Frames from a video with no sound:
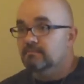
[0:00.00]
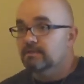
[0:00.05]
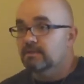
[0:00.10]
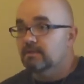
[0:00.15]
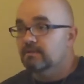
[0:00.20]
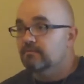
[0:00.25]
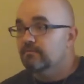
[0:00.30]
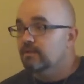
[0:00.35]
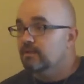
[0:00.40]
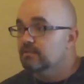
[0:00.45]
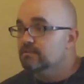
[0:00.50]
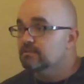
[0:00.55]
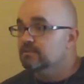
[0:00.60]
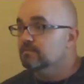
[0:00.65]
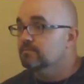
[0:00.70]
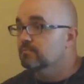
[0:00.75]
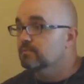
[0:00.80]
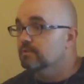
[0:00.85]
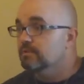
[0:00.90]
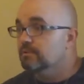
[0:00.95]
Get in fellowship
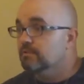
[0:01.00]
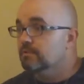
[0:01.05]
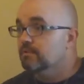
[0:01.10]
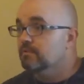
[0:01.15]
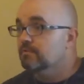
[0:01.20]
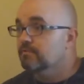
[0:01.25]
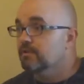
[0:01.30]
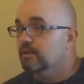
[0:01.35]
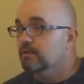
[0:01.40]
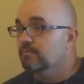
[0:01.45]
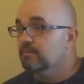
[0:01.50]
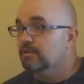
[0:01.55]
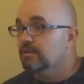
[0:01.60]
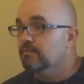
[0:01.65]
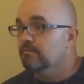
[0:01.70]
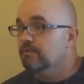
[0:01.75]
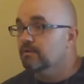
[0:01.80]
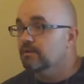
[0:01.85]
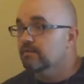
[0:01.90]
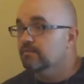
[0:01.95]
with, fellow
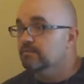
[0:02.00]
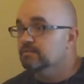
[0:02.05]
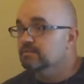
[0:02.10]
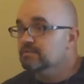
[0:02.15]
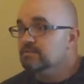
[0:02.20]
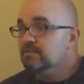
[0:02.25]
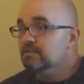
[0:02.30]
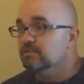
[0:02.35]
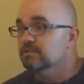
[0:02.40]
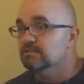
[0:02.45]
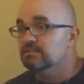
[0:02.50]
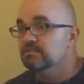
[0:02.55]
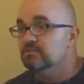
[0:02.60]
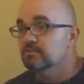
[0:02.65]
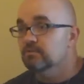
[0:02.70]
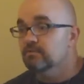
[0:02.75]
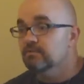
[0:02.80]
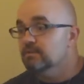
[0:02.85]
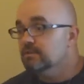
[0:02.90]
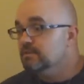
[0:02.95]
believer. If it's just least
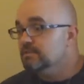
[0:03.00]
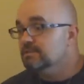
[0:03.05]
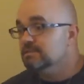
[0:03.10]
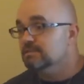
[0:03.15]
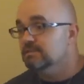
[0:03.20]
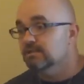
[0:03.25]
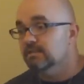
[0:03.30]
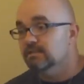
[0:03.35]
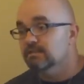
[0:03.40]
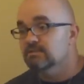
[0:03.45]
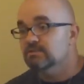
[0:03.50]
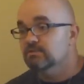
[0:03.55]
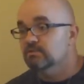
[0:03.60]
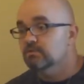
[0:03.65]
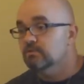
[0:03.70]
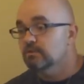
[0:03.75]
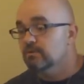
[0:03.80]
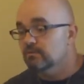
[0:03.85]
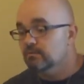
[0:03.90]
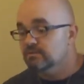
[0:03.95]
two of you, it's least two of you.